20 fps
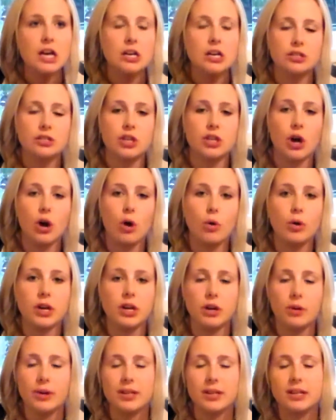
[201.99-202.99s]
So,
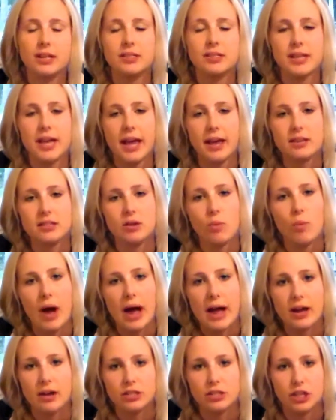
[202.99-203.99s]
you know, it takes a
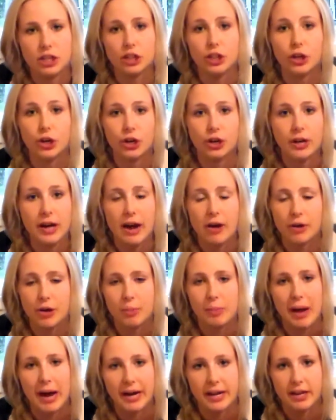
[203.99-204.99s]
while to learn how your
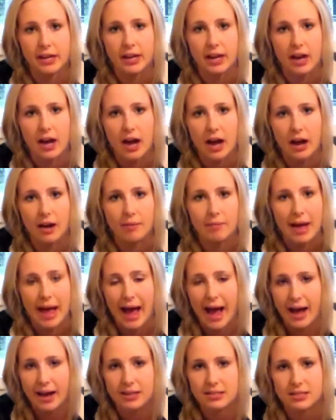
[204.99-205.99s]
body
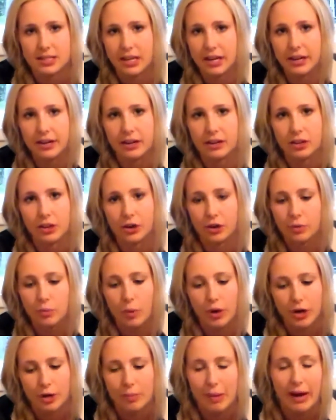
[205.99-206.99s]
acts and learn
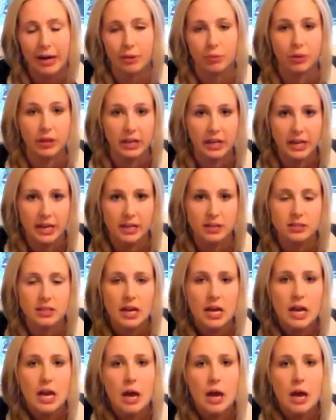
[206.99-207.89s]
what your body really needs.